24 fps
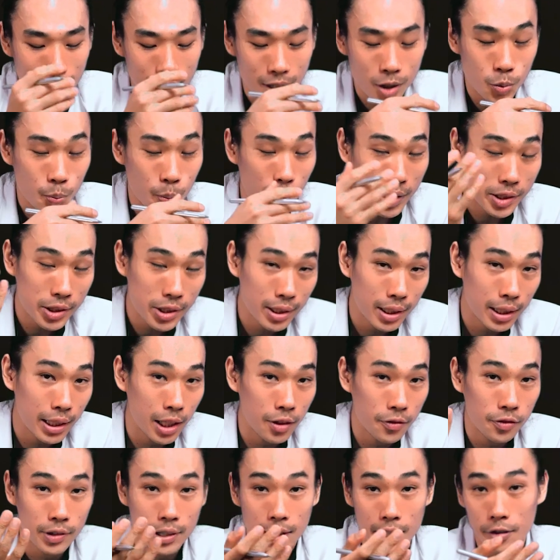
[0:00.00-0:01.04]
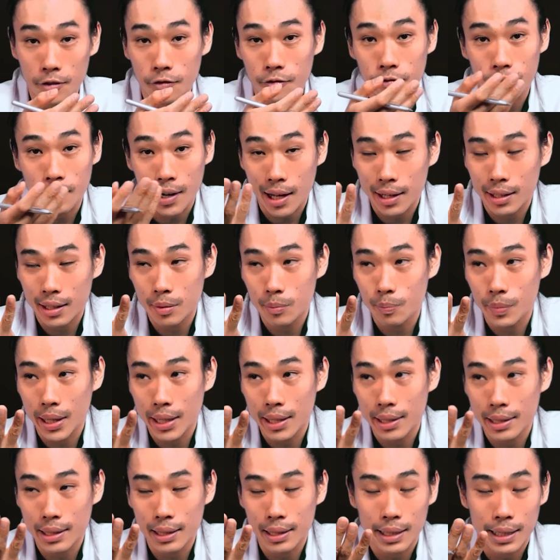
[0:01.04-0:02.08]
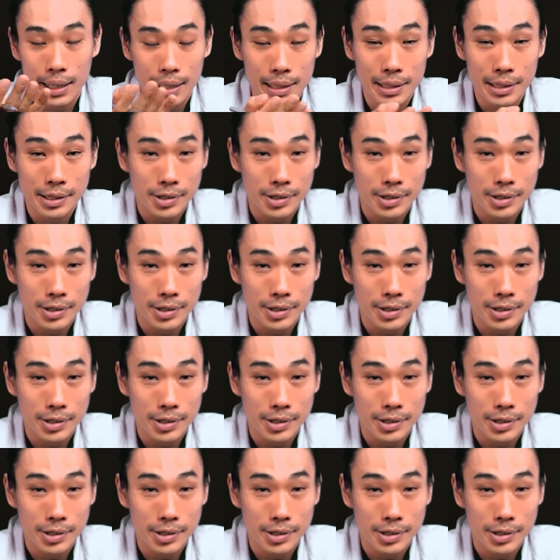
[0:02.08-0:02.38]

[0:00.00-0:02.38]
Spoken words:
especially if they fund by like